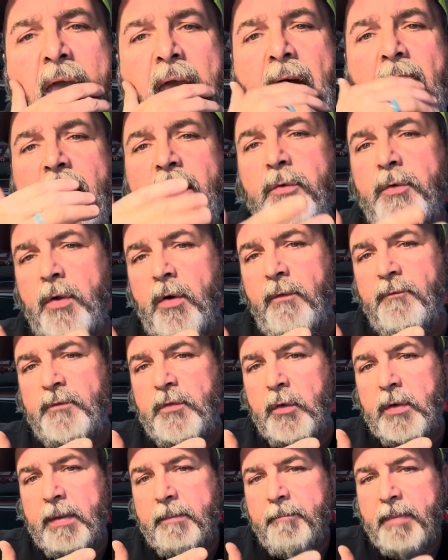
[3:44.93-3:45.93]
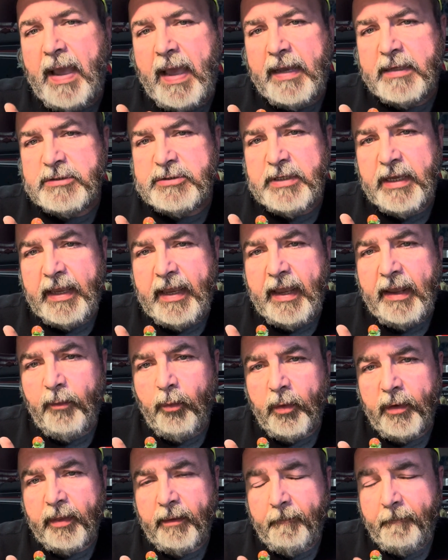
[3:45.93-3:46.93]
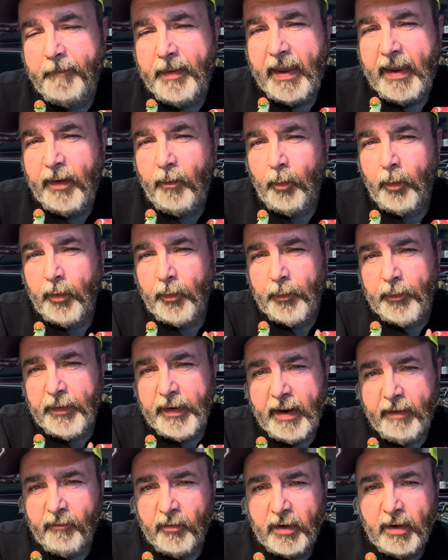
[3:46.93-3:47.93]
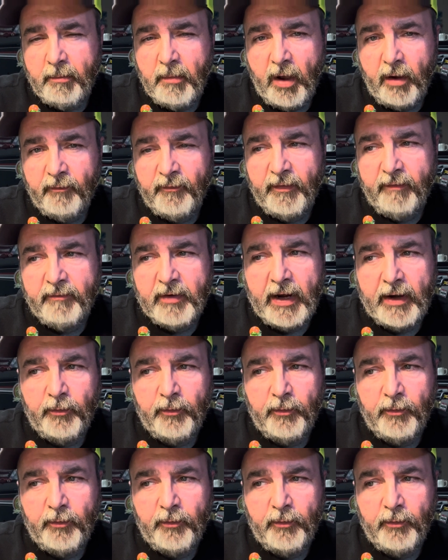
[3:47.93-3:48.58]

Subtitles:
I don't know if you could buy a jig head where the paint will never come off of it.